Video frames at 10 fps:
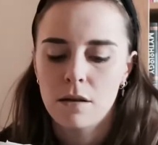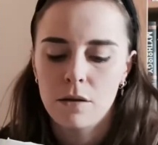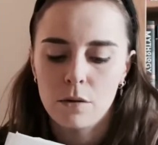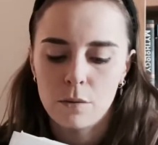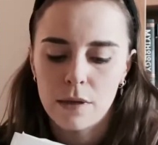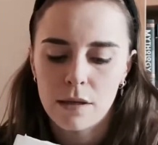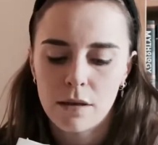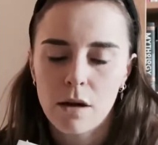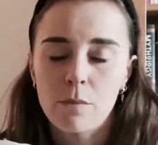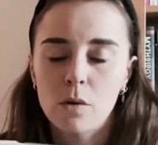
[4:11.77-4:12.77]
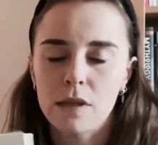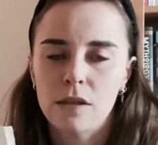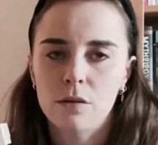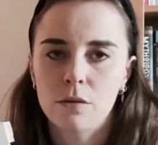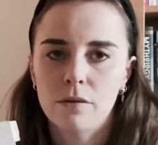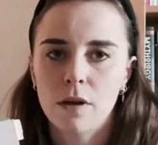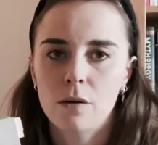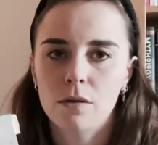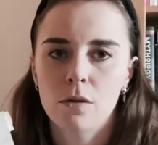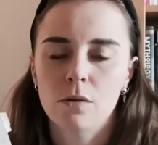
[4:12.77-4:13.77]
that our body sort of
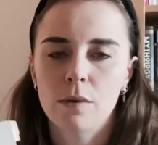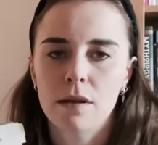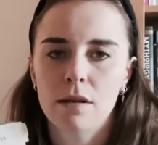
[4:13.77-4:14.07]
goes along with